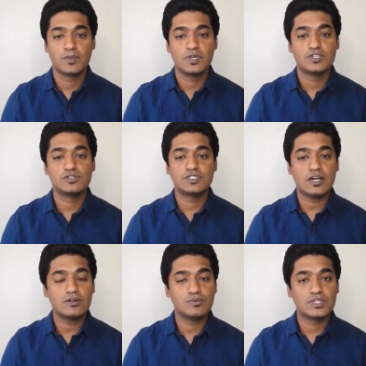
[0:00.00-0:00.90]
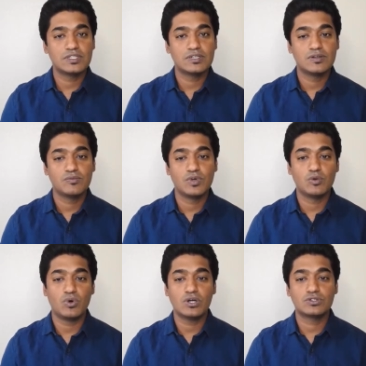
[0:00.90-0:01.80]
To start with, we'll
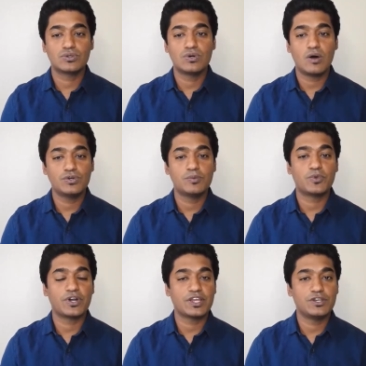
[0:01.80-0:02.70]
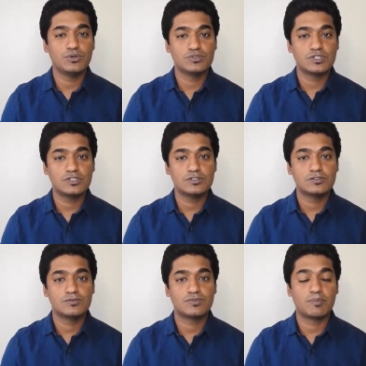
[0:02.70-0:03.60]
walk through how to protect users
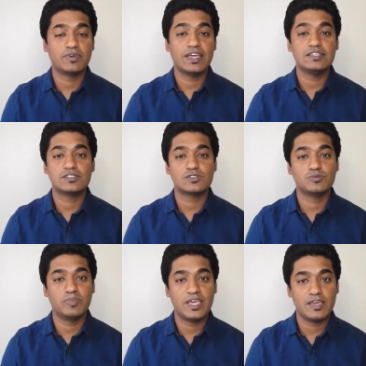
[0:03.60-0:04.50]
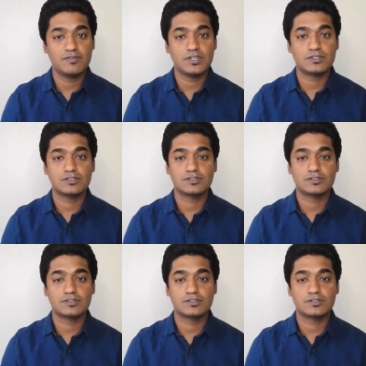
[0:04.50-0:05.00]
from dangerous behavior.